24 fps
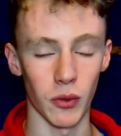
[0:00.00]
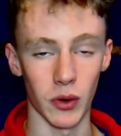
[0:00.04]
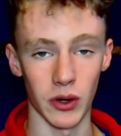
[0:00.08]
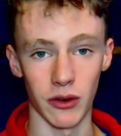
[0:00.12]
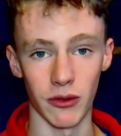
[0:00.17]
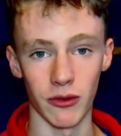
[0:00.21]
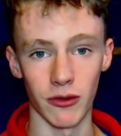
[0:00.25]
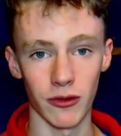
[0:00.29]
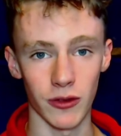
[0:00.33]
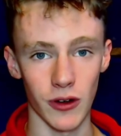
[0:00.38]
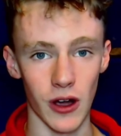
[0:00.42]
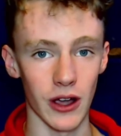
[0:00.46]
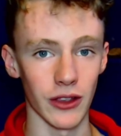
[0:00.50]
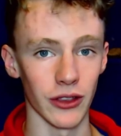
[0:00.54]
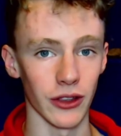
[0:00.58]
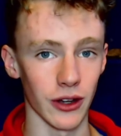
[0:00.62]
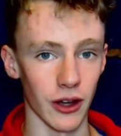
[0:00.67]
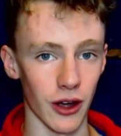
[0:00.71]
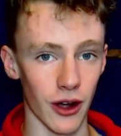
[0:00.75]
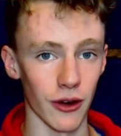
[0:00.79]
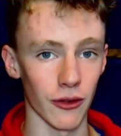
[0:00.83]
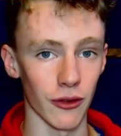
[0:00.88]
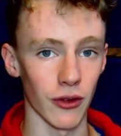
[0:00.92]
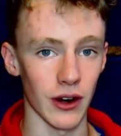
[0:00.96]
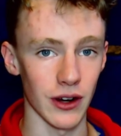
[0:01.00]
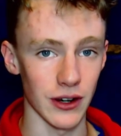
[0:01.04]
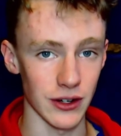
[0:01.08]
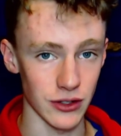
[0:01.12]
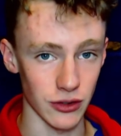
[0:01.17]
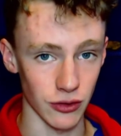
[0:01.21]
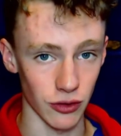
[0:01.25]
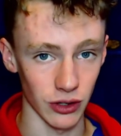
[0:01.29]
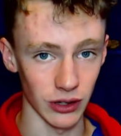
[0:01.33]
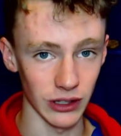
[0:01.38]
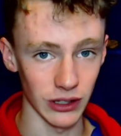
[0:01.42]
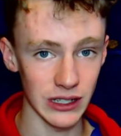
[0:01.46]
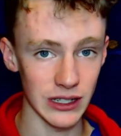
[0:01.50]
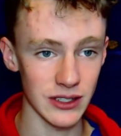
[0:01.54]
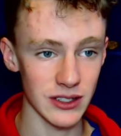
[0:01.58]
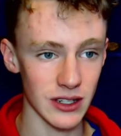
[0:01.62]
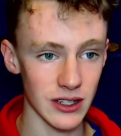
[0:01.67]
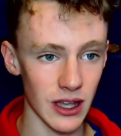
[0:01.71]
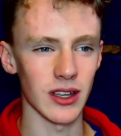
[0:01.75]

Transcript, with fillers: when you finally got it ready to release.